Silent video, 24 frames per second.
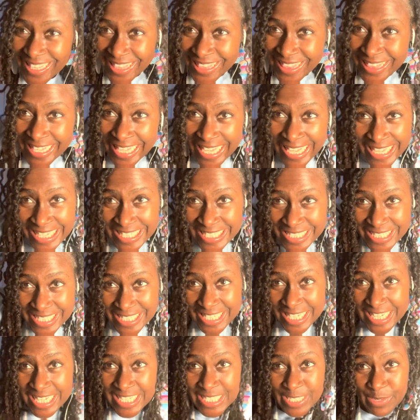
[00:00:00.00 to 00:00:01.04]
this
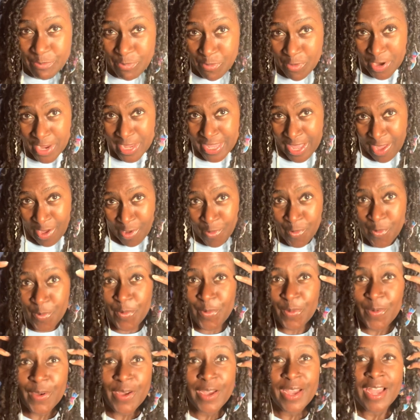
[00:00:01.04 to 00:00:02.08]
is a braid out,
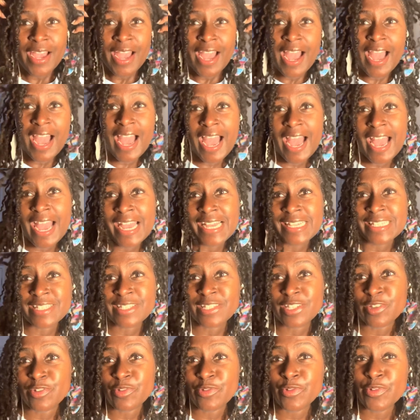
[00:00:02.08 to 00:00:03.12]
and
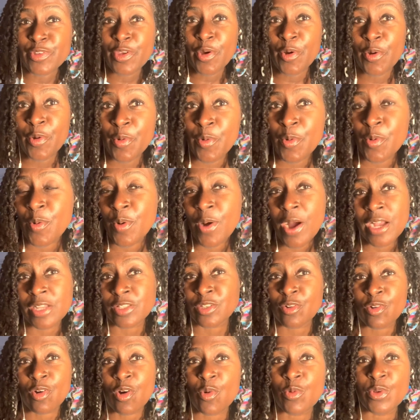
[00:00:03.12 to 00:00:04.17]
no, I
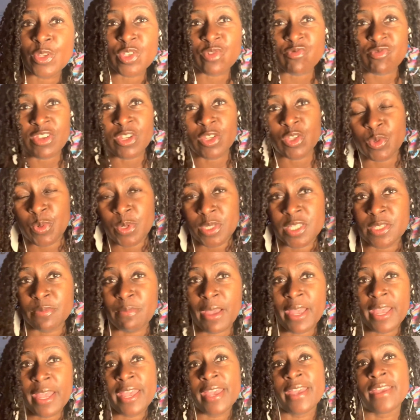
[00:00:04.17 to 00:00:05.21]
don't always retwist my
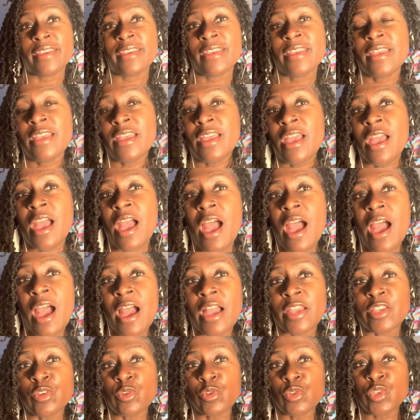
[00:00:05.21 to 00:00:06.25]
hair. I
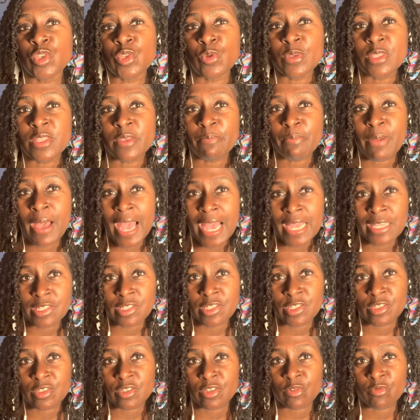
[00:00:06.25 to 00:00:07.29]
used to in the
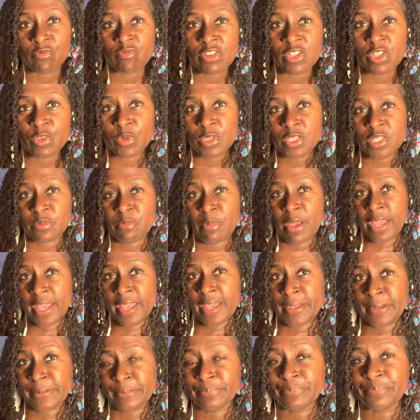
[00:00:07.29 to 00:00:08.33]
past retwist my hair,